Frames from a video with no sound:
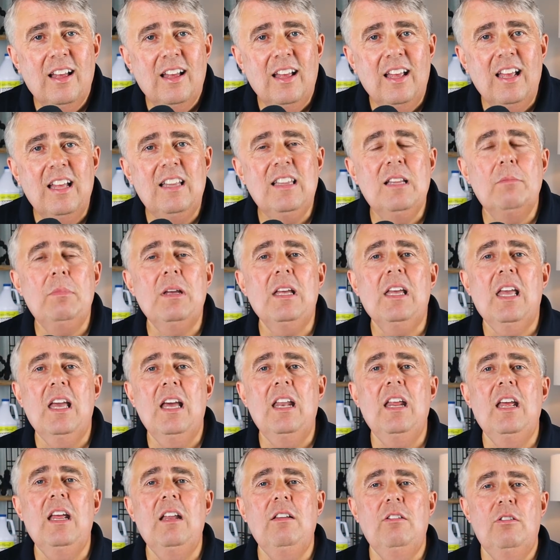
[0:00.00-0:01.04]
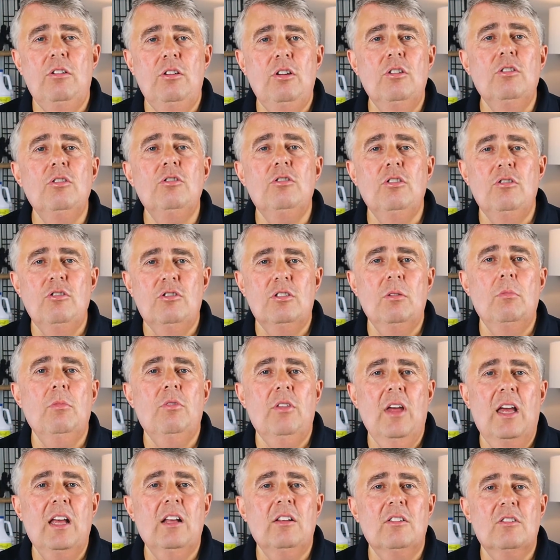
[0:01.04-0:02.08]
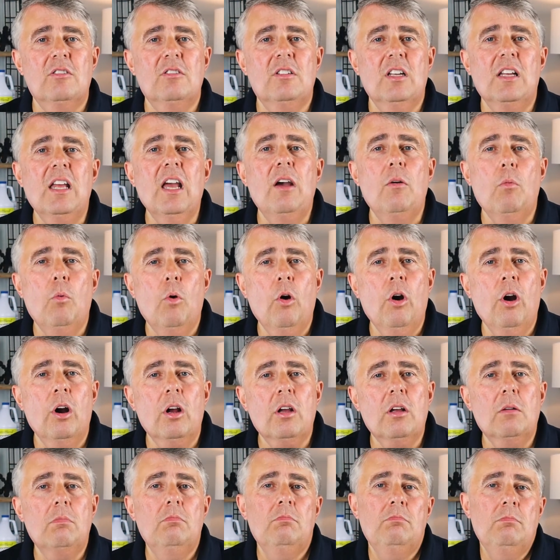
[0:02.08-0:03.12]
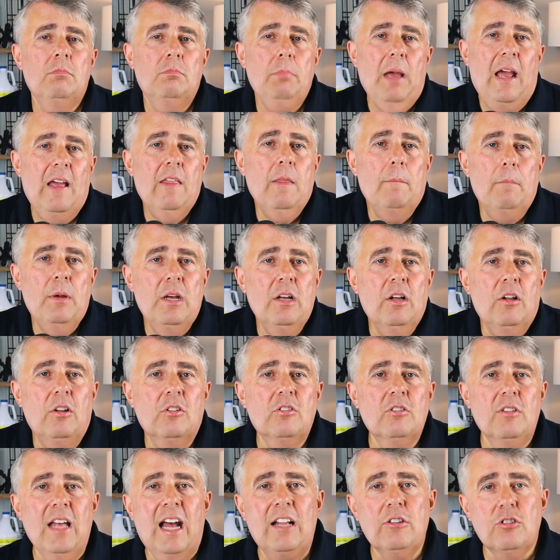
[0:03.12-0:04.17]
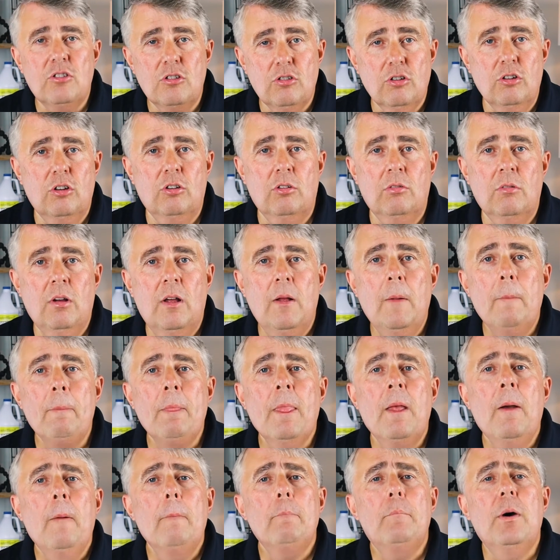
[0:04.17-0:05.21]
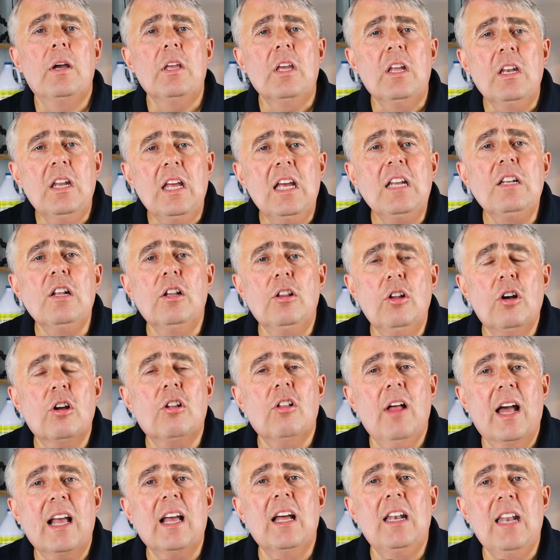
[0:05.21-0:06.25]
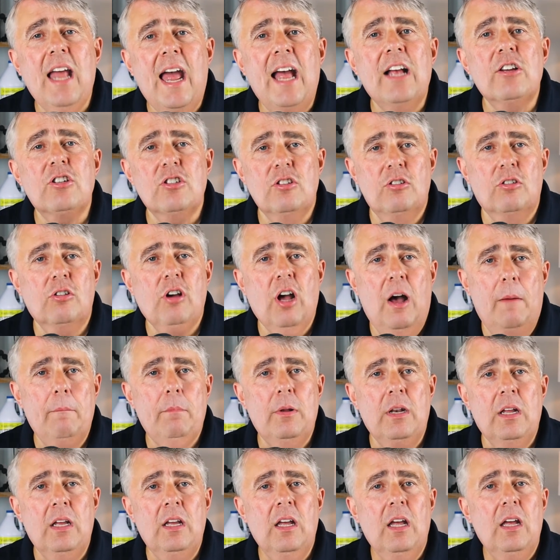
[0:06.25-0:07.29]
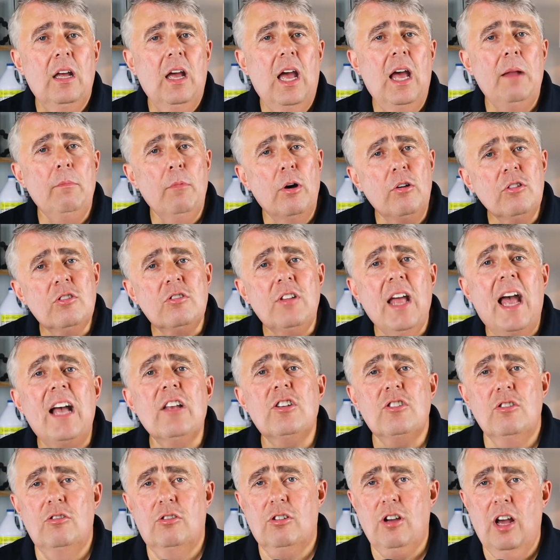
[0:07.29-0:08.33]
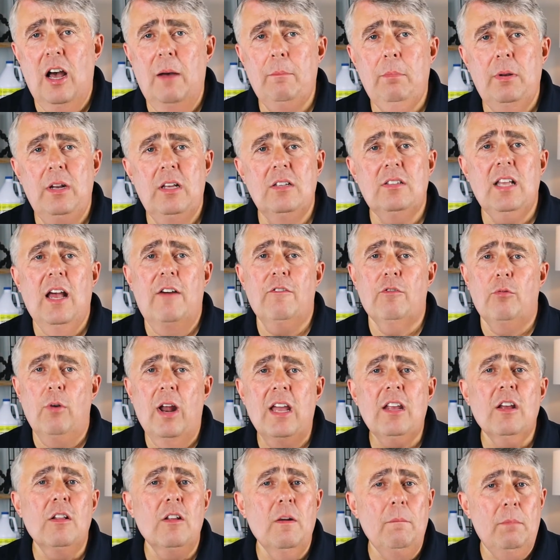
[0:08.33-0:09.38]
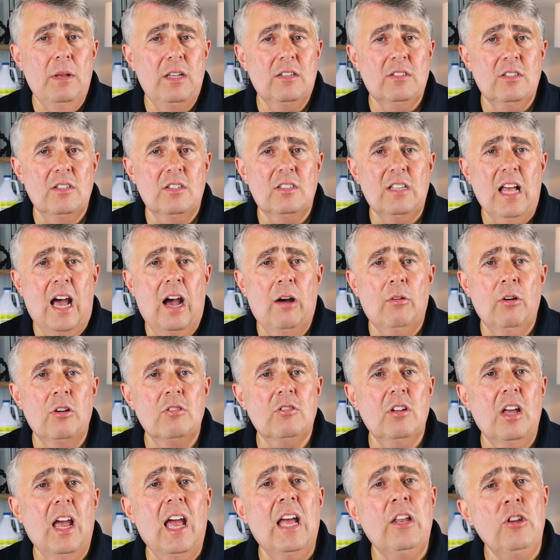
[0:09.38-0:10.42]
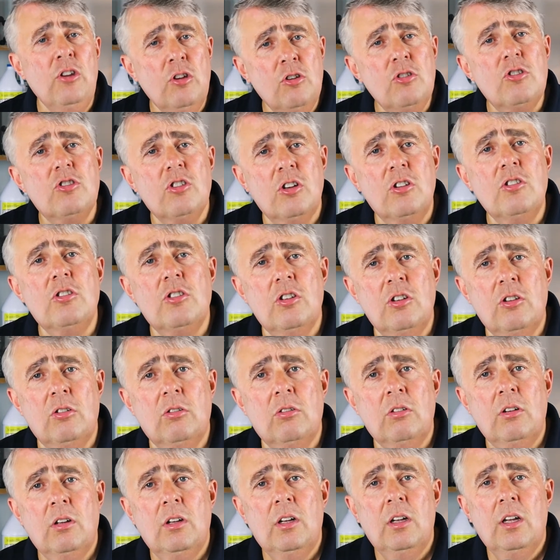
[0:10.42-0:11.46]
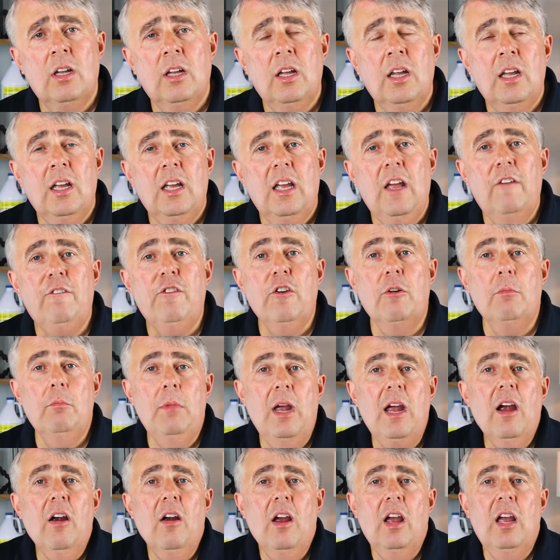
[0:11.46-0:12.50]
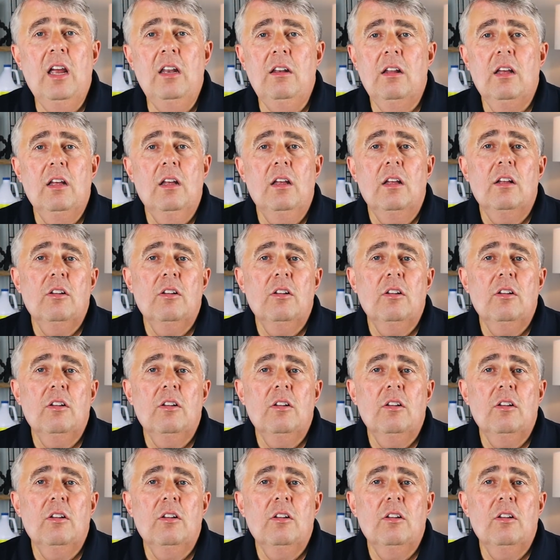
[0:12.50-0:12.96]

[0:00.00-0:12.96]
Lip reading: In the beginning, you'll do some things to get work, pay the bills. That's true. But you need to look like a national company. And most national companies have regular business hours, and you should too. If you're married,